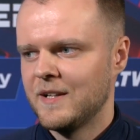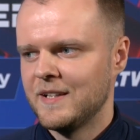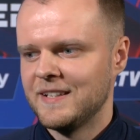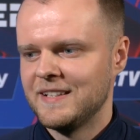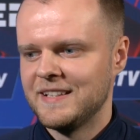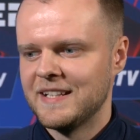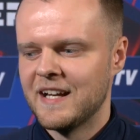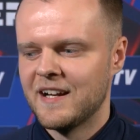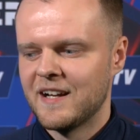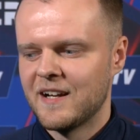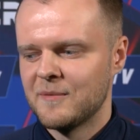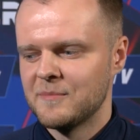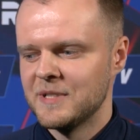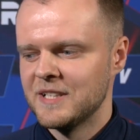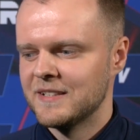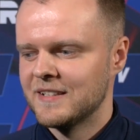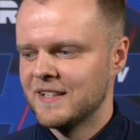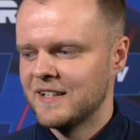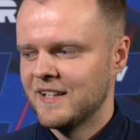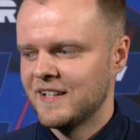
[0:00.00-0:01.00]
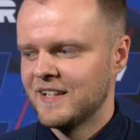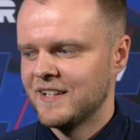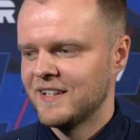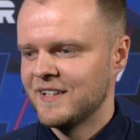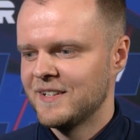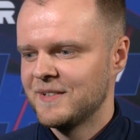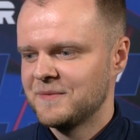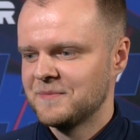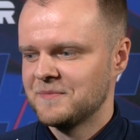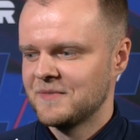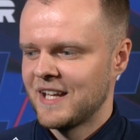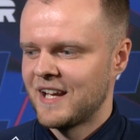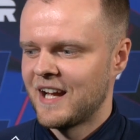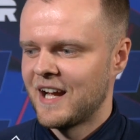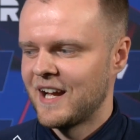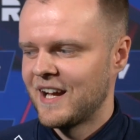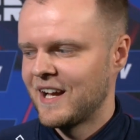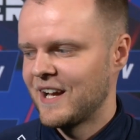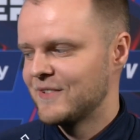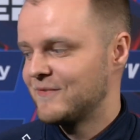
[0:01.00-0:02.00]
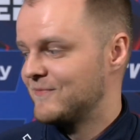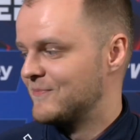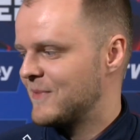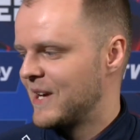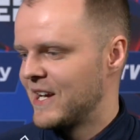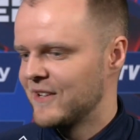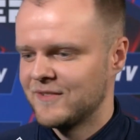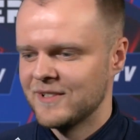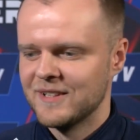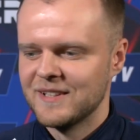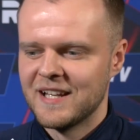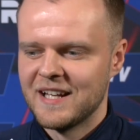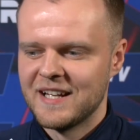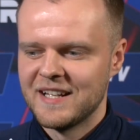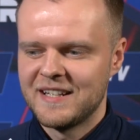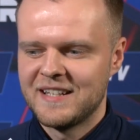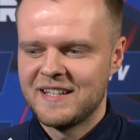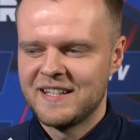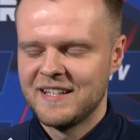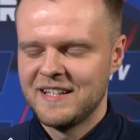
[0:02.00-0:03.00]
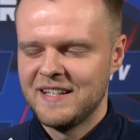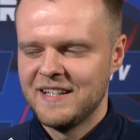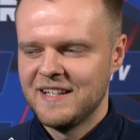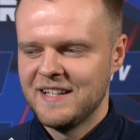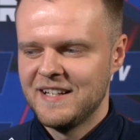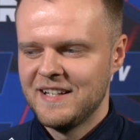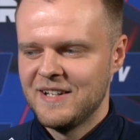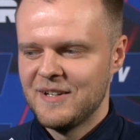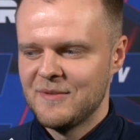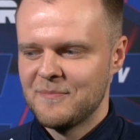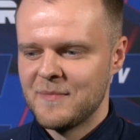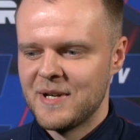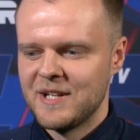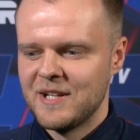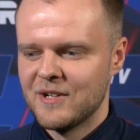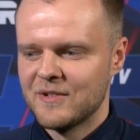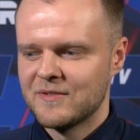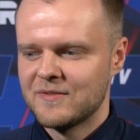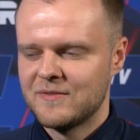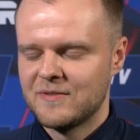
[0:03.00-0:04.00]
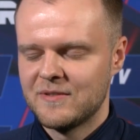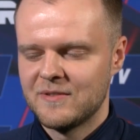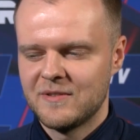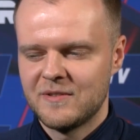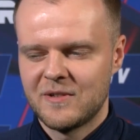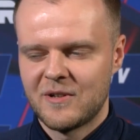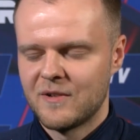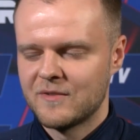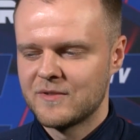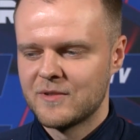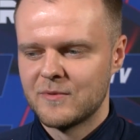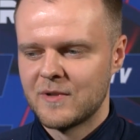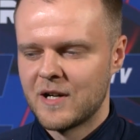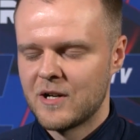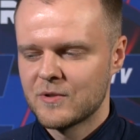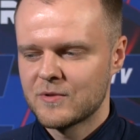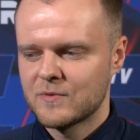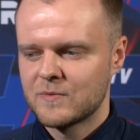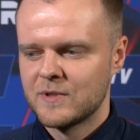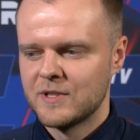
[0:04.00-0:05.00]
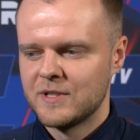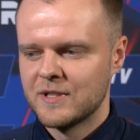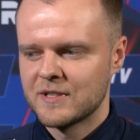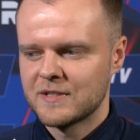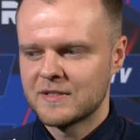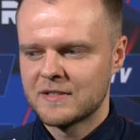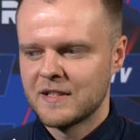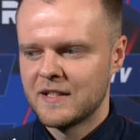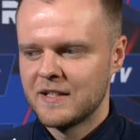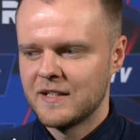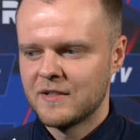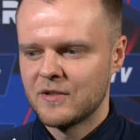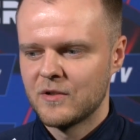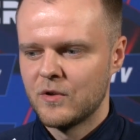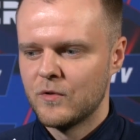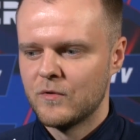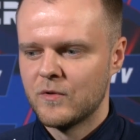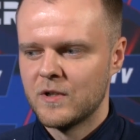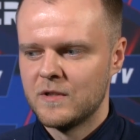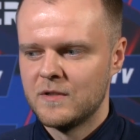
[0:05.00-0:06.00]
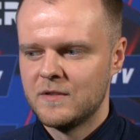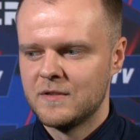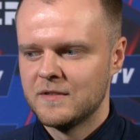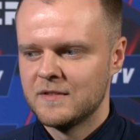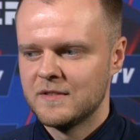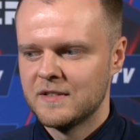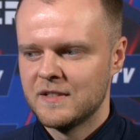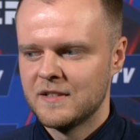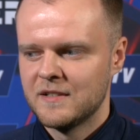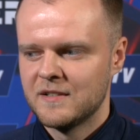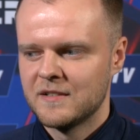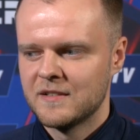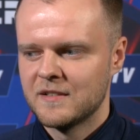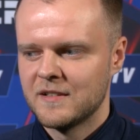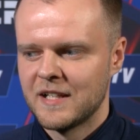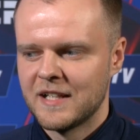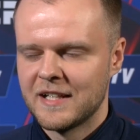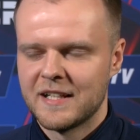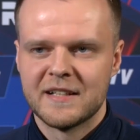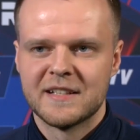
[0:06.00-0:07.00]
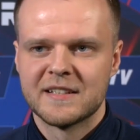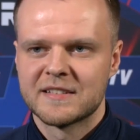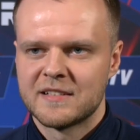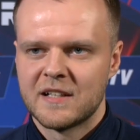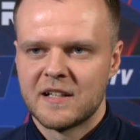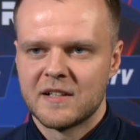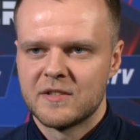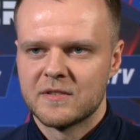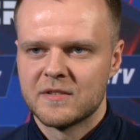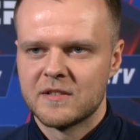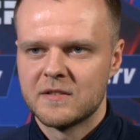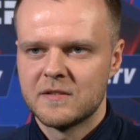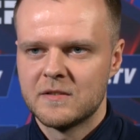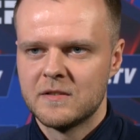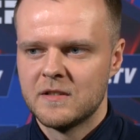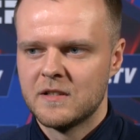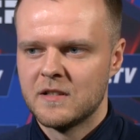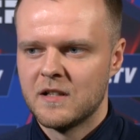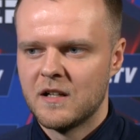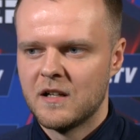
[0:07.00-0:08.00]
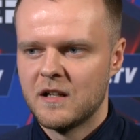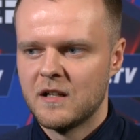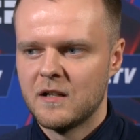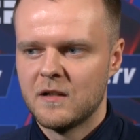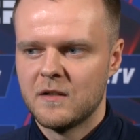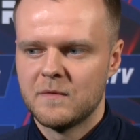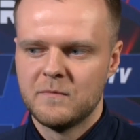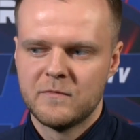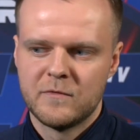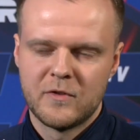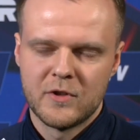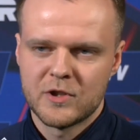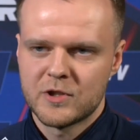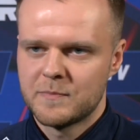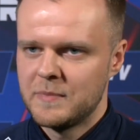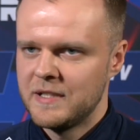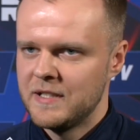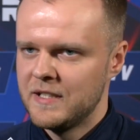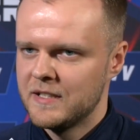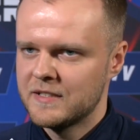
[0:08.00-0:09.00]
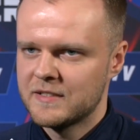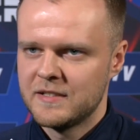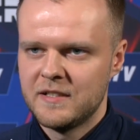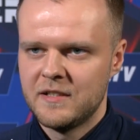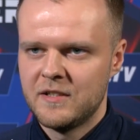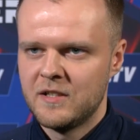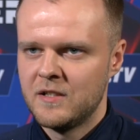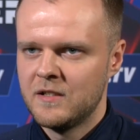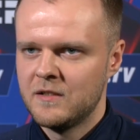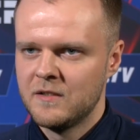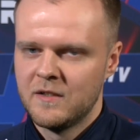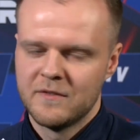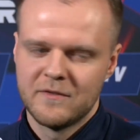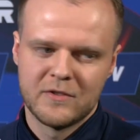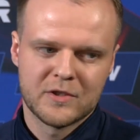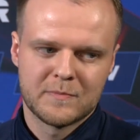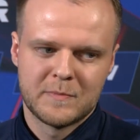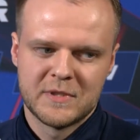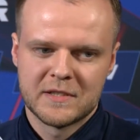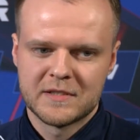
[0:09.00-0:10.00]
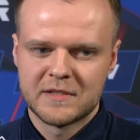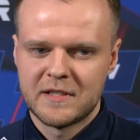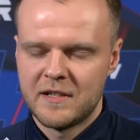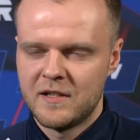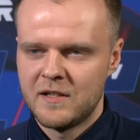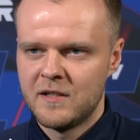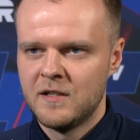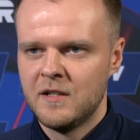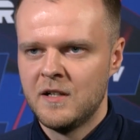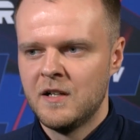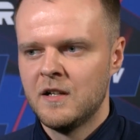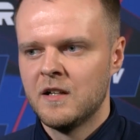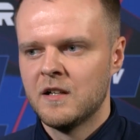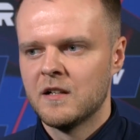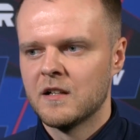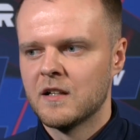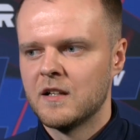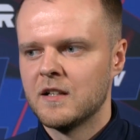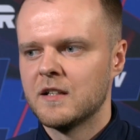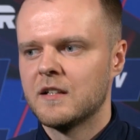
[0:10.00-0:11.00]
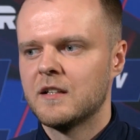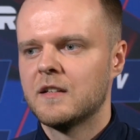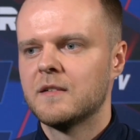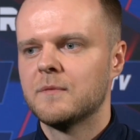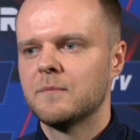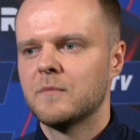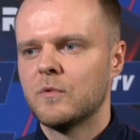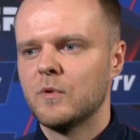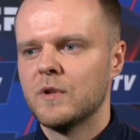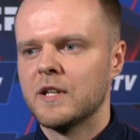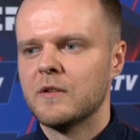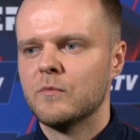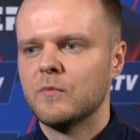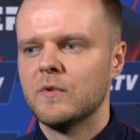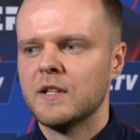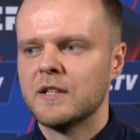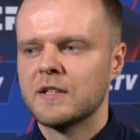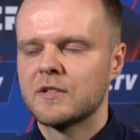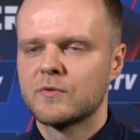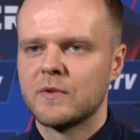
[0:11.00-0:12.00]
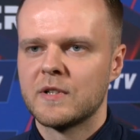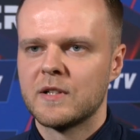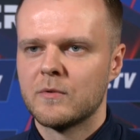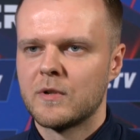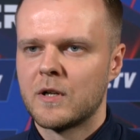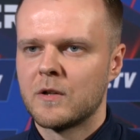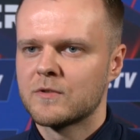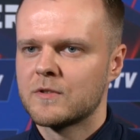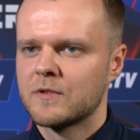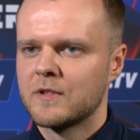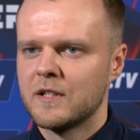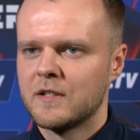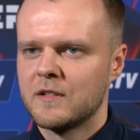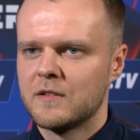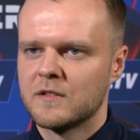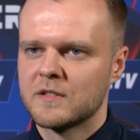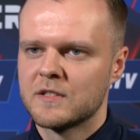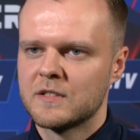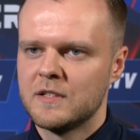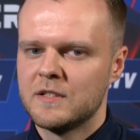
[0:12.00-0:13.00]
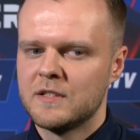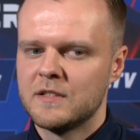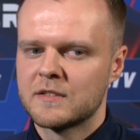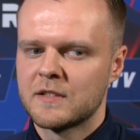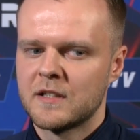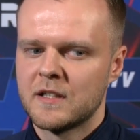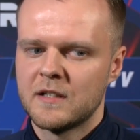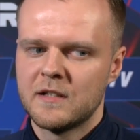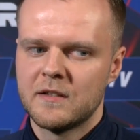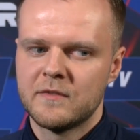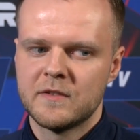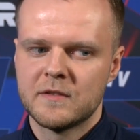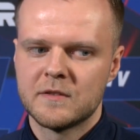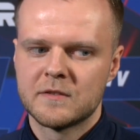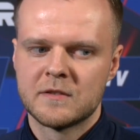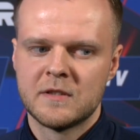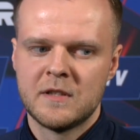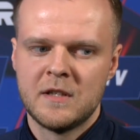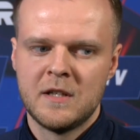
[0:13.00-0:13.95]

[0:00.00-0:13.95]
Yeah, I mean, uh, I, I feel like many of, of the rounds were just like over, like in the start, you know? uh, first peeks here, first peeks there. Like we didn't really string around together on CT side. I felt